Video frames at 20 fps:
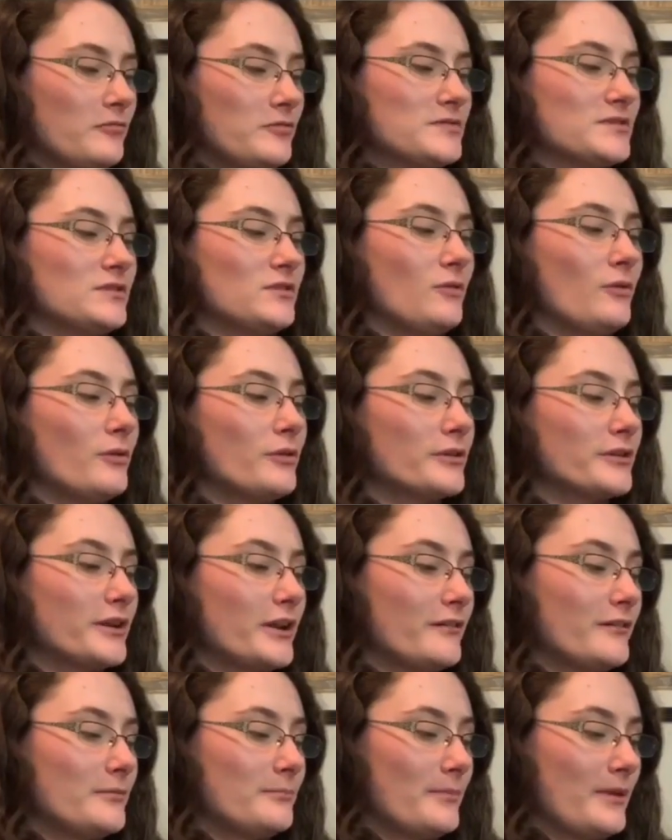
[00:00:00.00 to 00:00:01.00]
was an
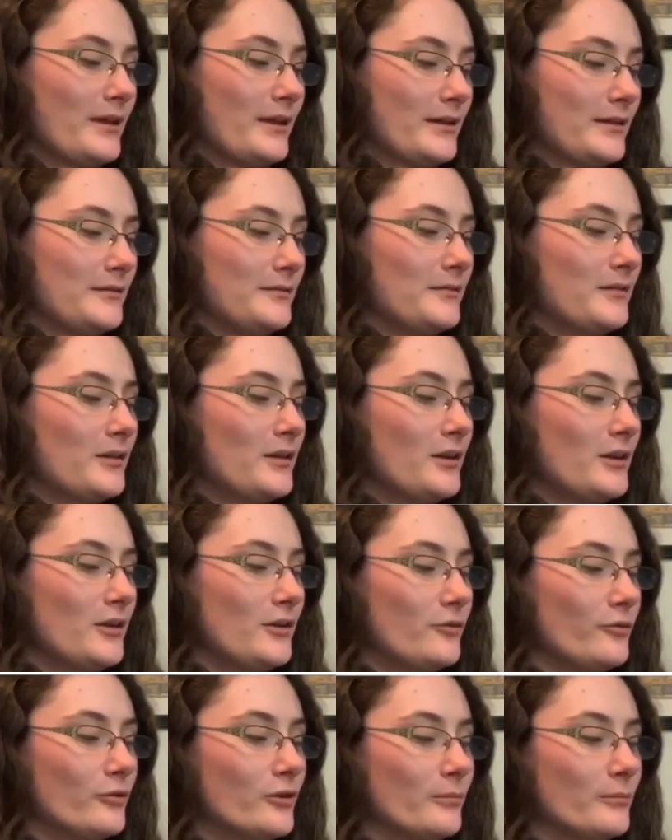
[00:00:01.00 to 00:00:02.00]
ordinary man.
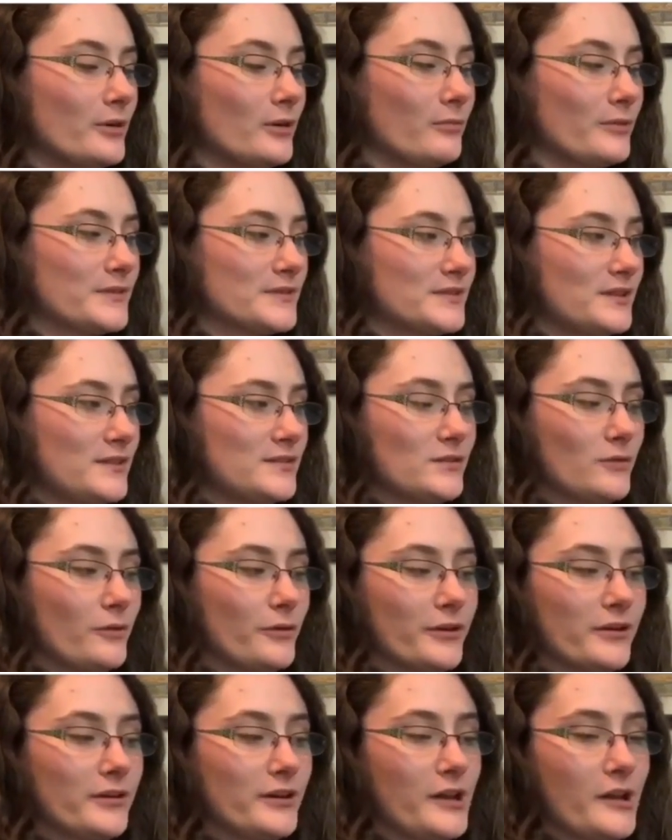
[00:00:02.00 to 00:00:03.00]
Norma was his
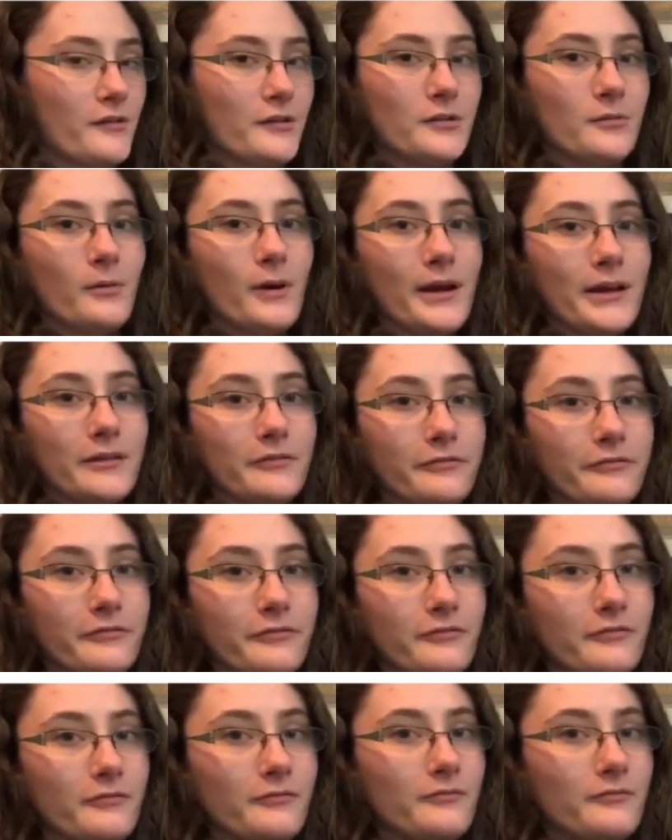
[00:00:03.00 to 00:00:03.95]
ordinary wife.